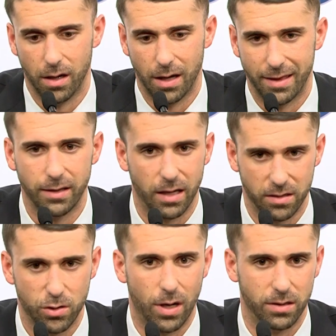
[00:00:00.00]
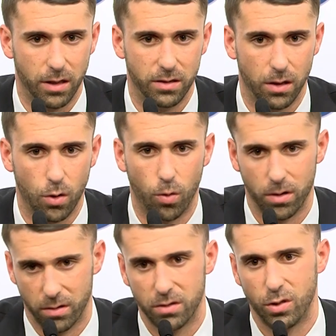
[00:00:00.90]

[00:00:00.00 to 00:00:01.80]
I think that's translated to the court and